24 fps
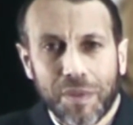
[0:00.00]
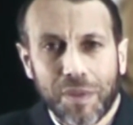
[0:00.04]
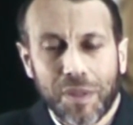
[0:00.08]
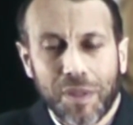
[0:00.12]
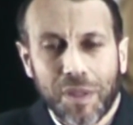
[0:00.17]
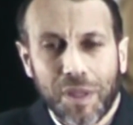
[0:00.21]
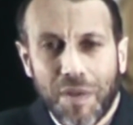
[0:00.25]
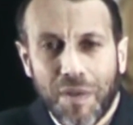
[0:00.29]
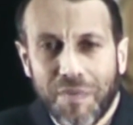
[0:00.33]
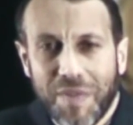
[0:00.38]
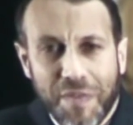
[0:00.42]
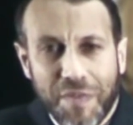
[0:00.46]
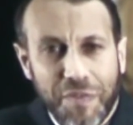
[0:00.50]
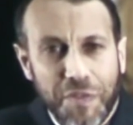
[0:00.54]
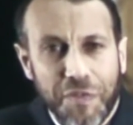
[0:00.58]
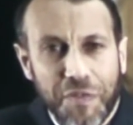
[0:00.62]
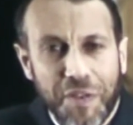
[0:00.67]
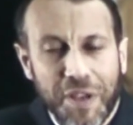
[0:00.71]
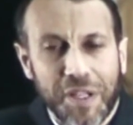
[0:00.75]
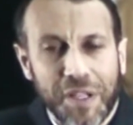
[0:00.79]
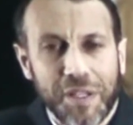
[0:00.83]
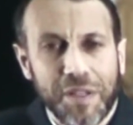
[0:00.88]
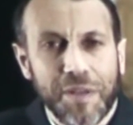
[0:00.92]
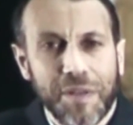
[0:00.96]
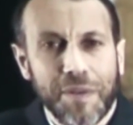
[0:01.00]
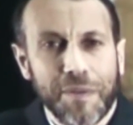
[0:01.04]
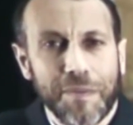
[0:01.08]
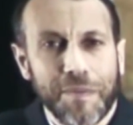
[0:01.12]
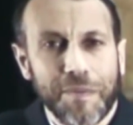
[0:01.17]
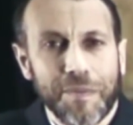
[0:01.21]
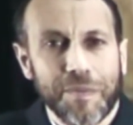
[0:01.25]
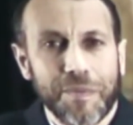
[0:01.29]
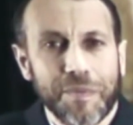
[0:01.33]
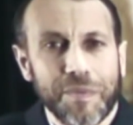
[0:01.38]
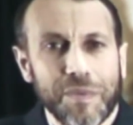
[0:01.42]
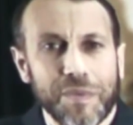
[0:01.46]
never faded.
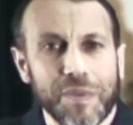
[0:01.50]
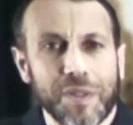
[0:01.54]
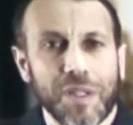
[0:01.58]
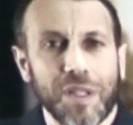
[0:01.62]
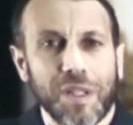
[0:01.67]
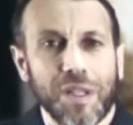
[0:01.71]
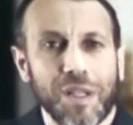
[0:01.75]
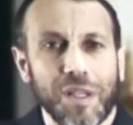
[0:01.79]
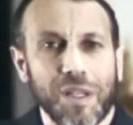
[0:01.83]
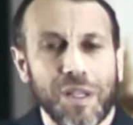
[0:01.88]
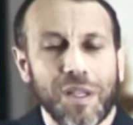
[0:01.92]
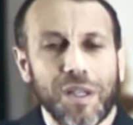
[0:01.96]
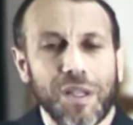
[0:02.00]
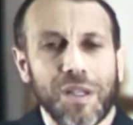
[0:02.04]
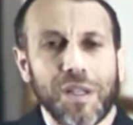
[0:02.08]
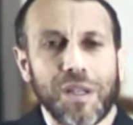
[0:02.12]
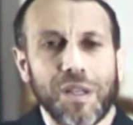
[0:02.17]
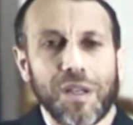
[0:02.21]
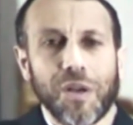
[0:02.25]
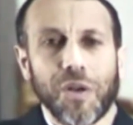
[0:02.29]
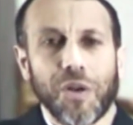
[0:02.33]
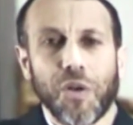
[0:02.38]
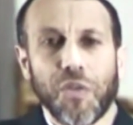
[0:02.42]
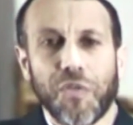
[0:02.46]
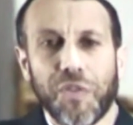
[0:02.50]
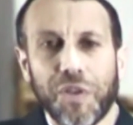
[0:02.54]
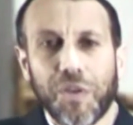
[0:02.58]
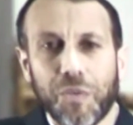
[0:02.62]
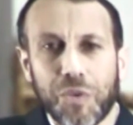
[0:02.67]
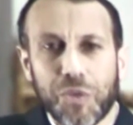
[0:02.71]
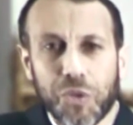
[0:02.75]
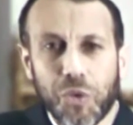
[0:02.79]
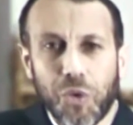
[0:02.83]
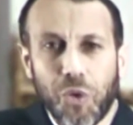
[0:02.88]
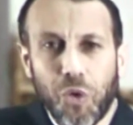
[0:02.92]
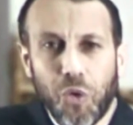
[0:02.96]
Irving
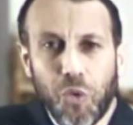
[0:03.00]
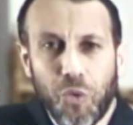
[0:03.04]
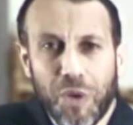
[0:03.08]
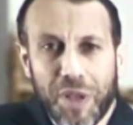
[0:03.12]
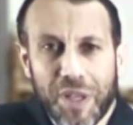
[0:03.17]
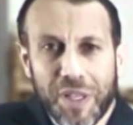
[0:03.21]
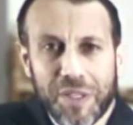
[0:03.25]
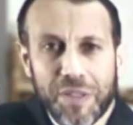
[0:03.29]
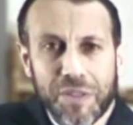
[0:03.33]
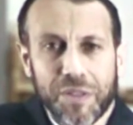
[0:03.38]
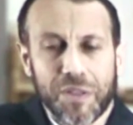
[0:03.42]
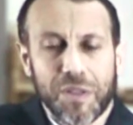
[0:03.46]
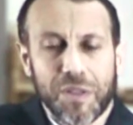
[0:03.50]
was always